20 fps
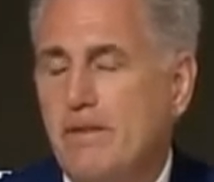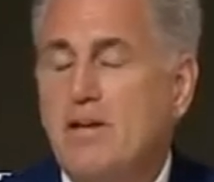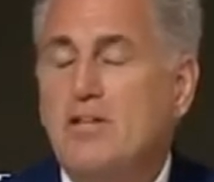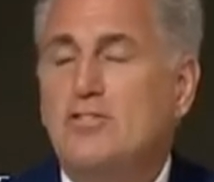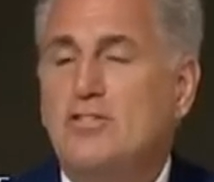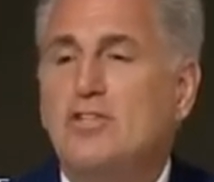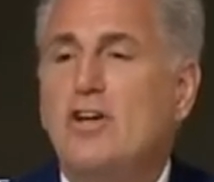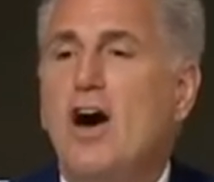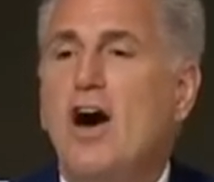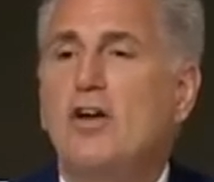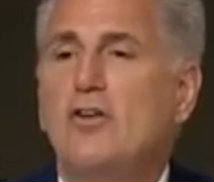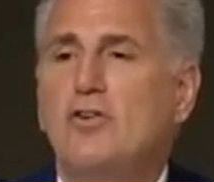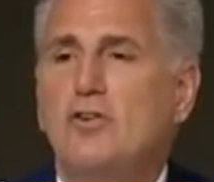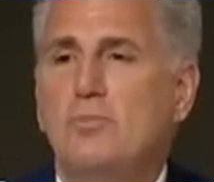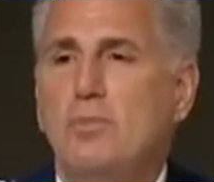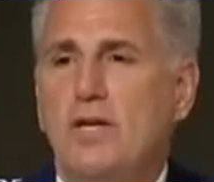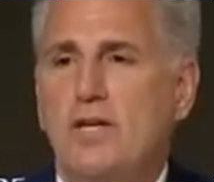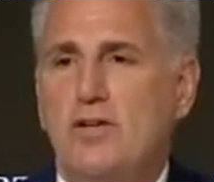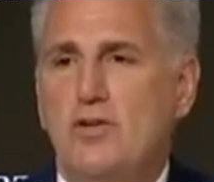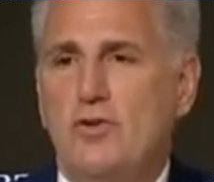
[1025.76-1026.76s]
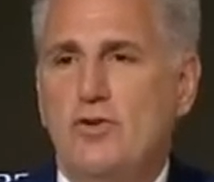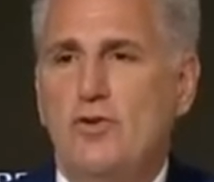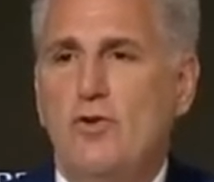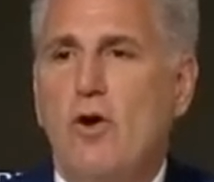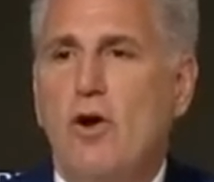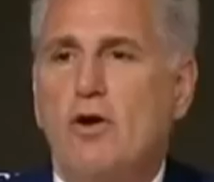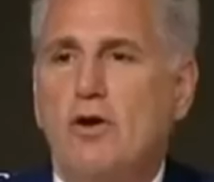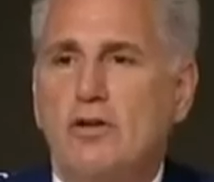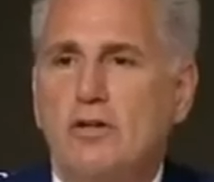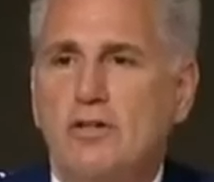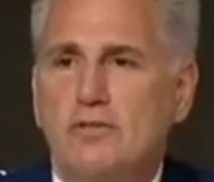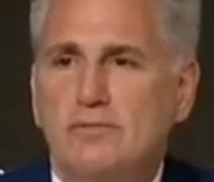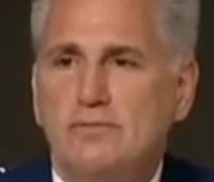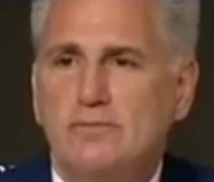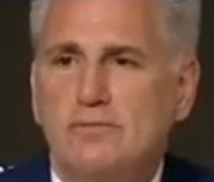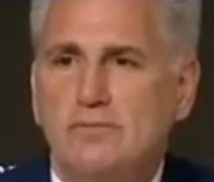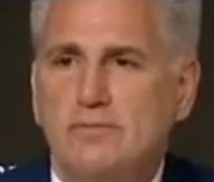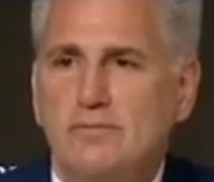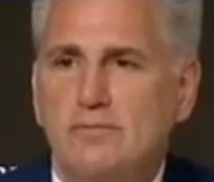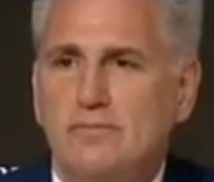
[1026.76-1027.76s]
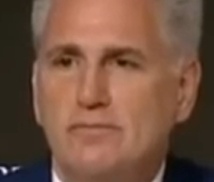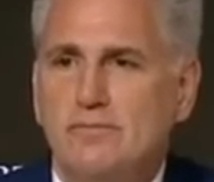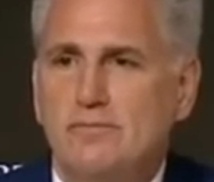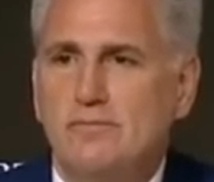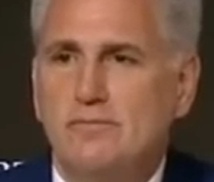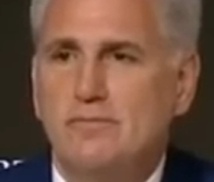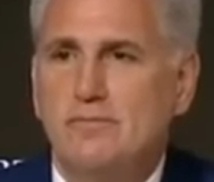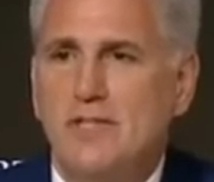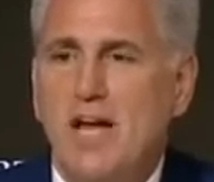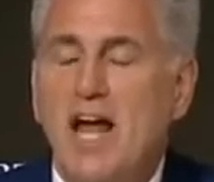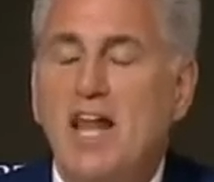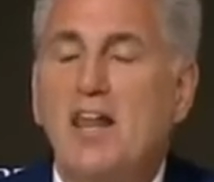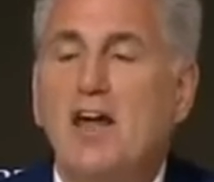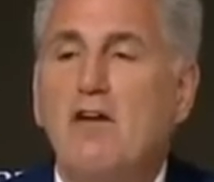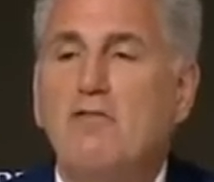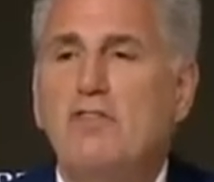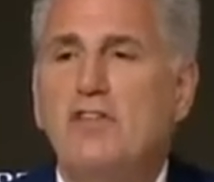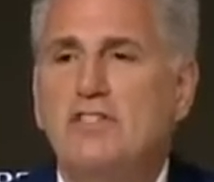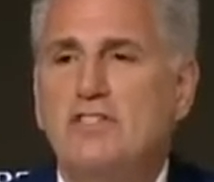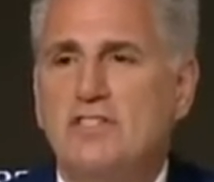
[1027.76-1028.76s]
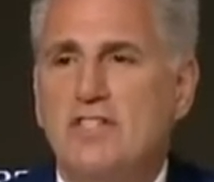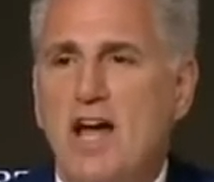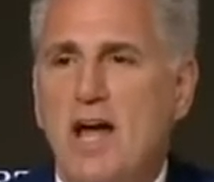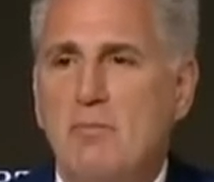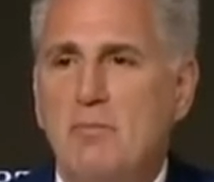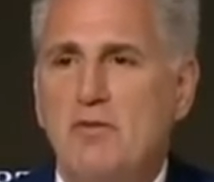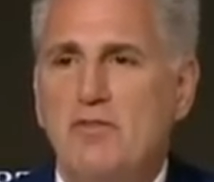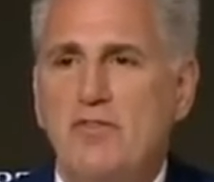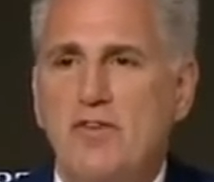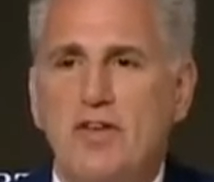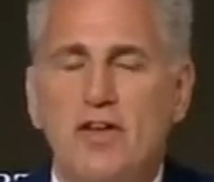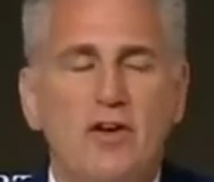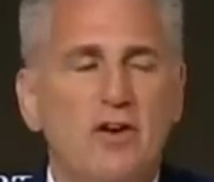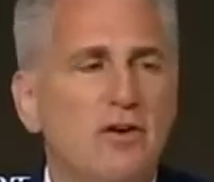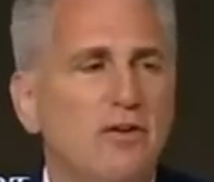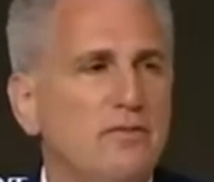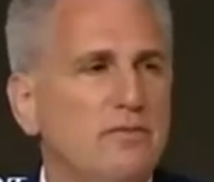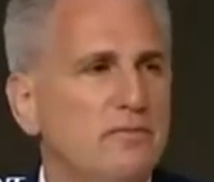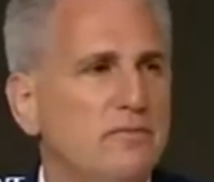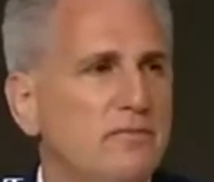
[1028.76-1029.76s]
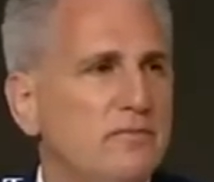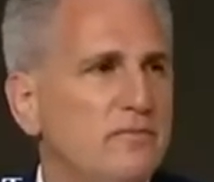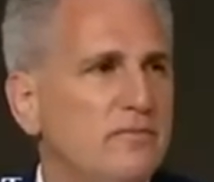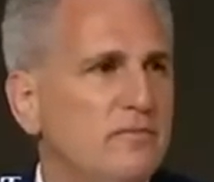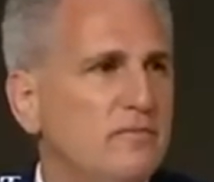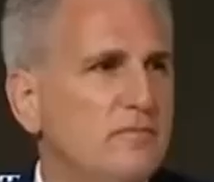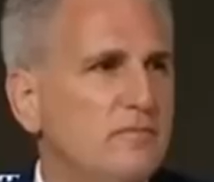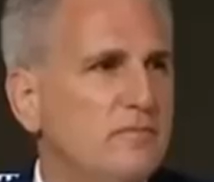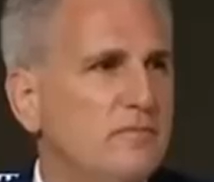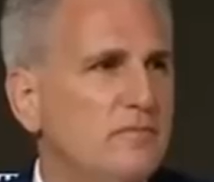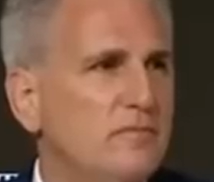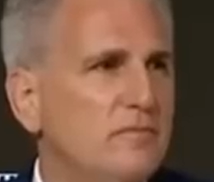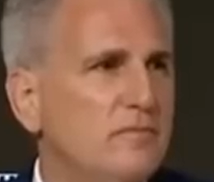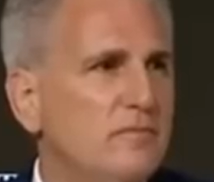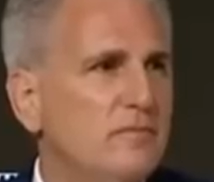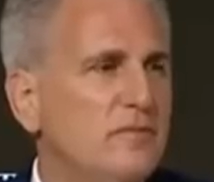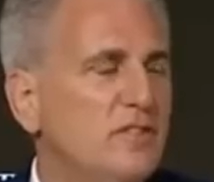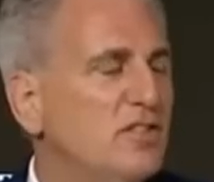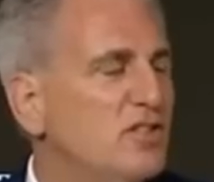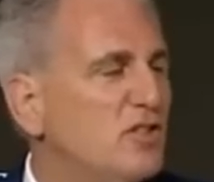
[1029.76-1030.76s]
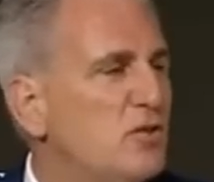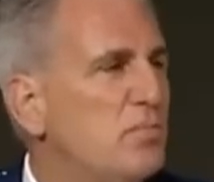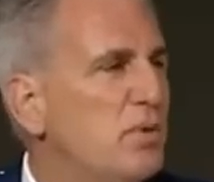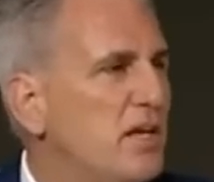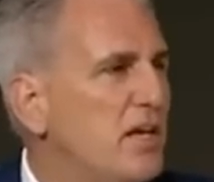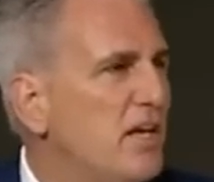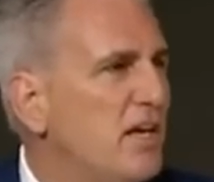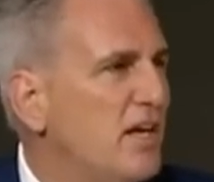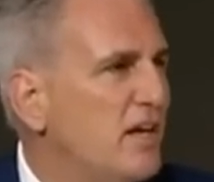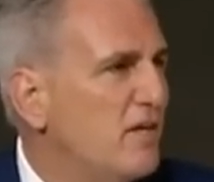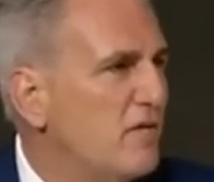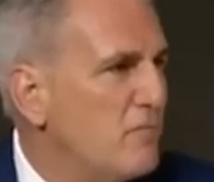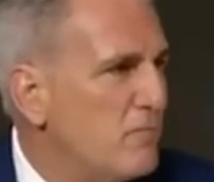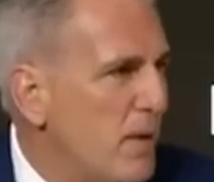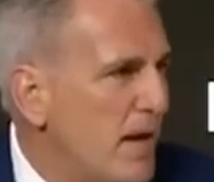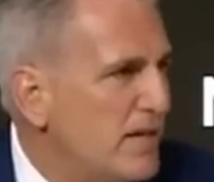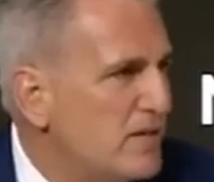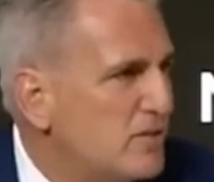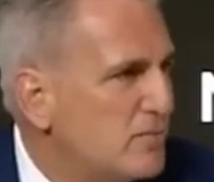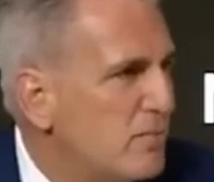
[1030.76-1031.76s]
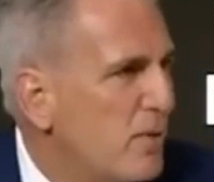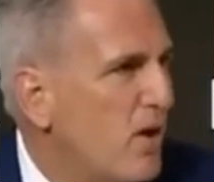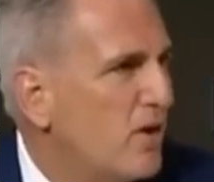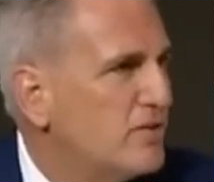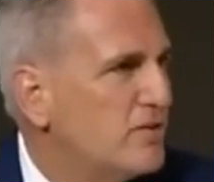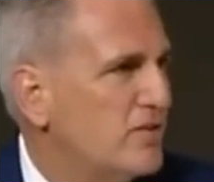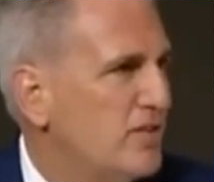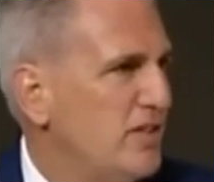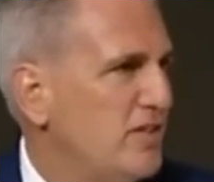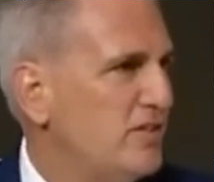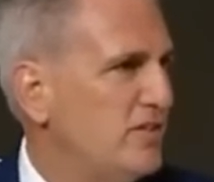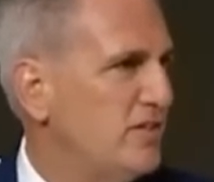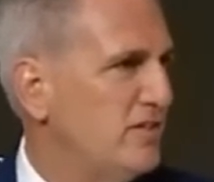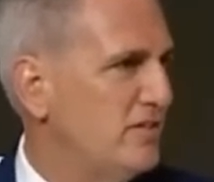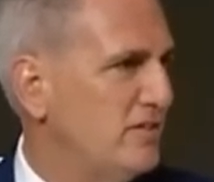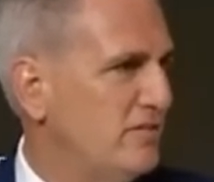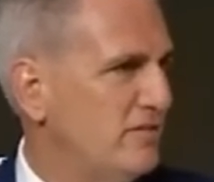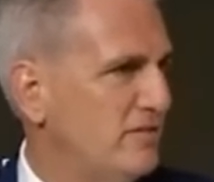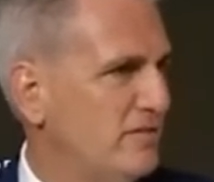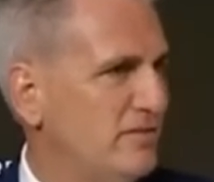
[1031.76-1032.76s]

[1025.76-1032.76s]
It's an honor to be in New York. I love this time of year. It's the beginning of baseball season.